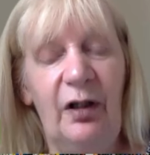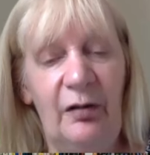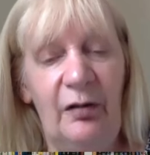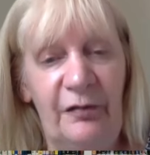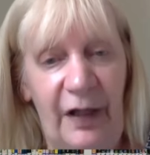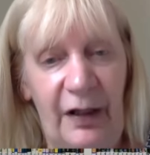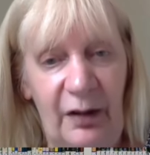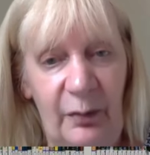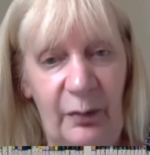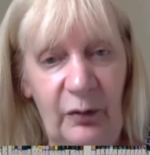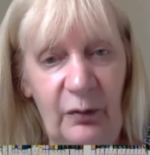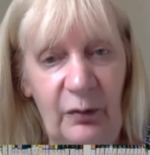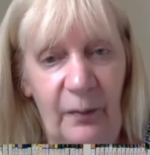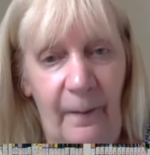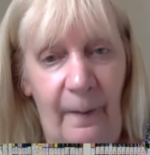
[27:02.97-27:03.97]

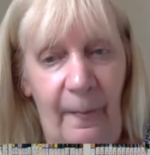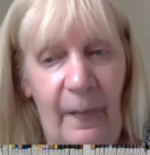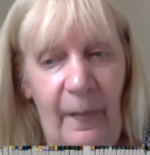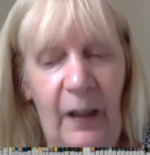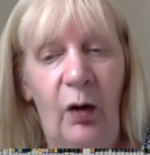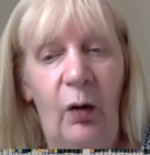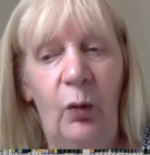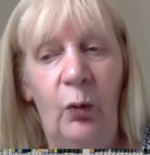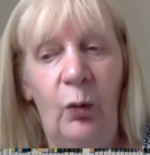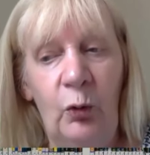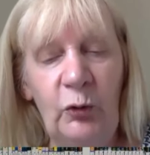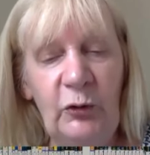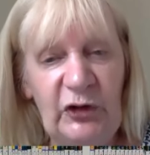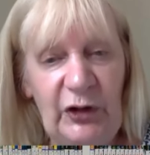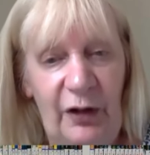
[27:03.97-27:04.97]
available.
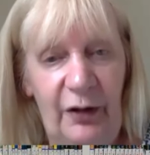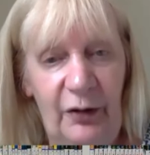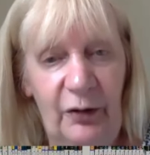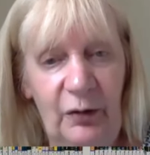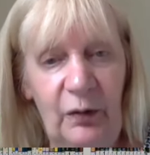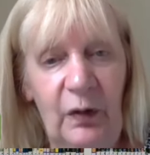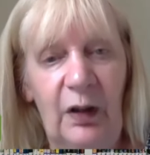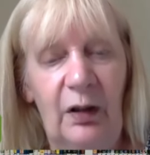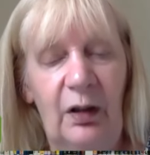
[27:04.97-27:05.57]
Also,